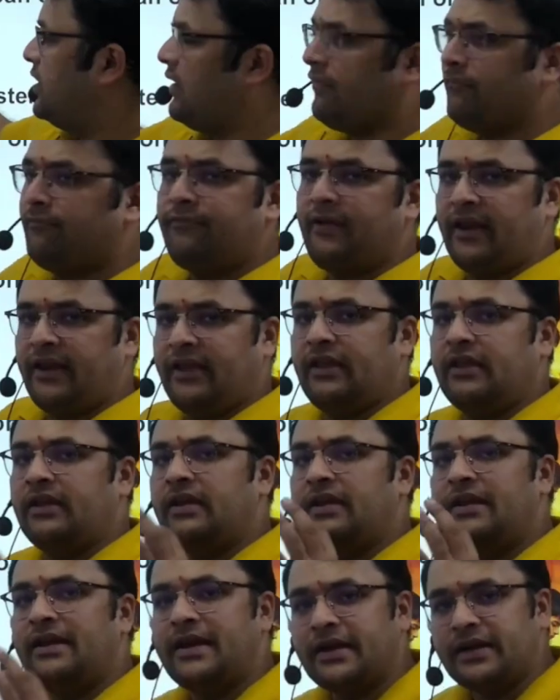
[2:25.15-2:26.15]
a very
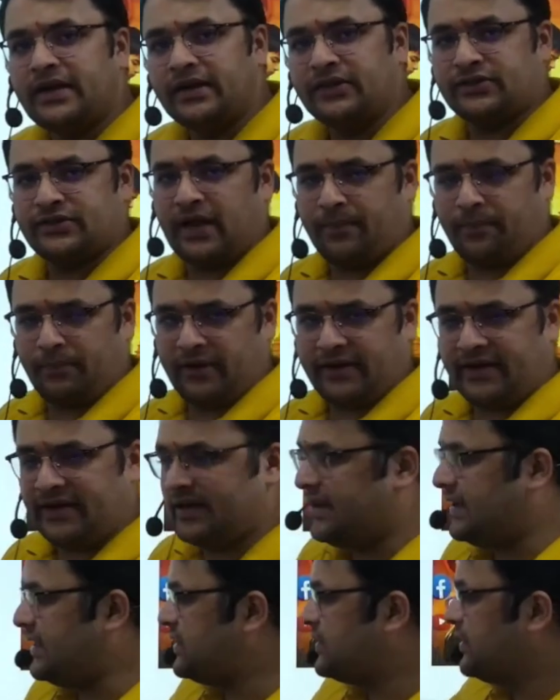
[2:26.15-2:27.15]
needed step
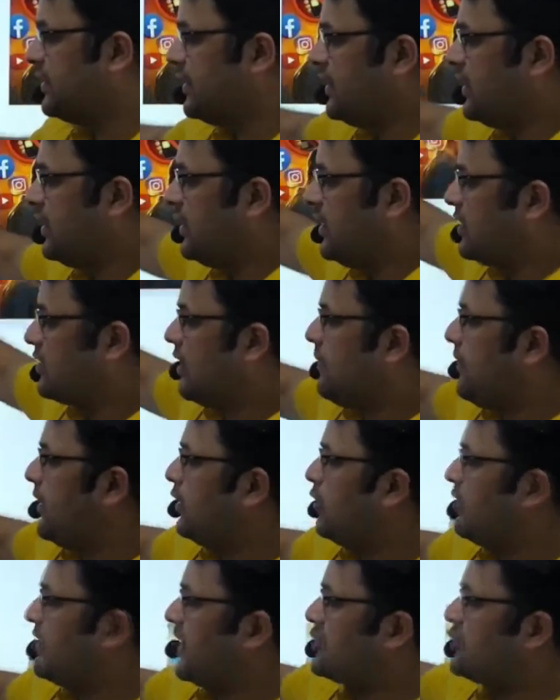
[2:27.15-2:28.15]
indeed. Coming
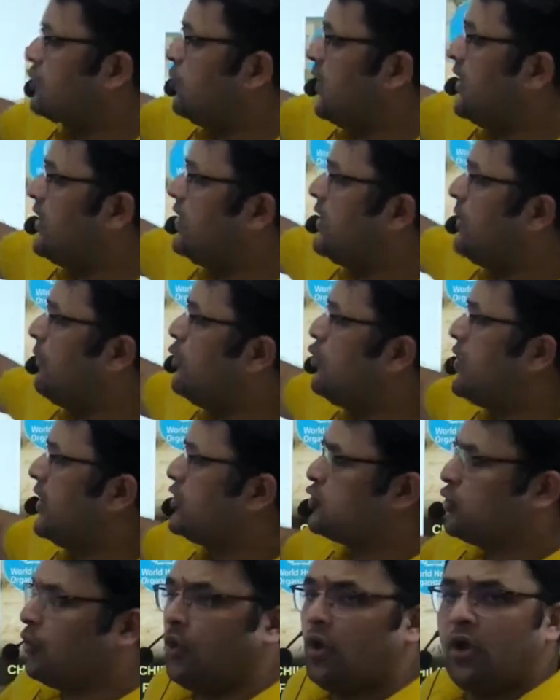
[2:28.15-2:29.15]
to next one,
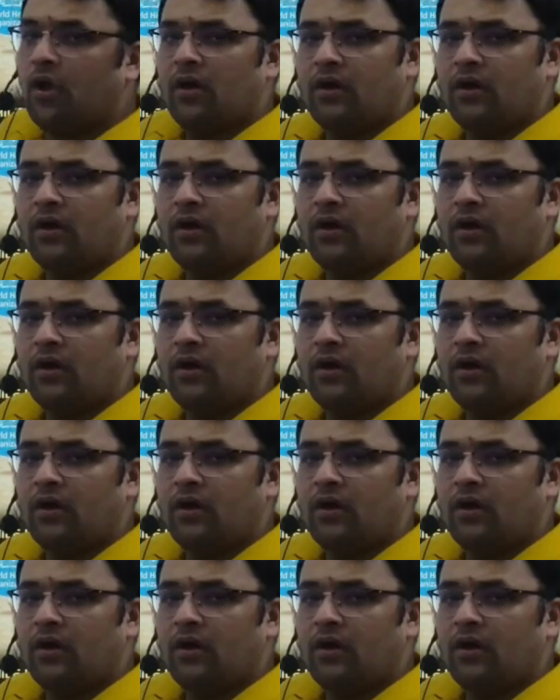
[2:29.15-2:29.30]
WHO.